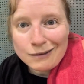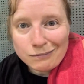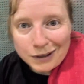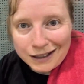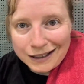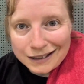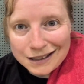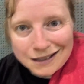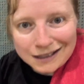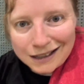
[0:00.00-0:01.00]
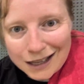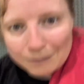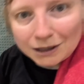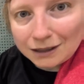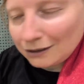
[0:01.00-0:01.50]
But since I
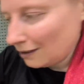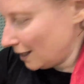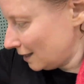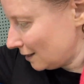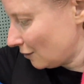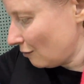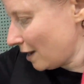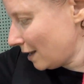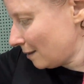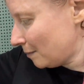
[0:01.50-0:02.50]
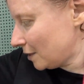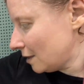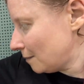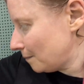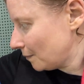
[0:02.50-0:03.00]
came alone, I had to grab
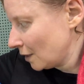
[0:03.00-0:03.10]
some